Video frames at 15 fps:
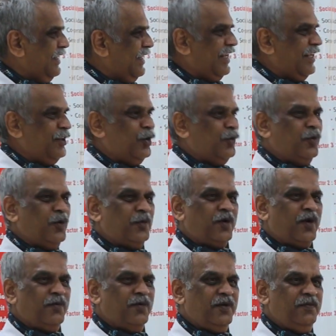and no more
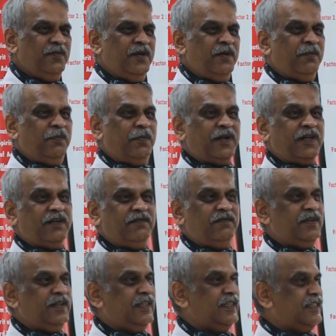problem,
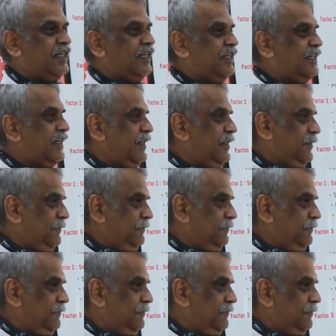Paramveer Chakra.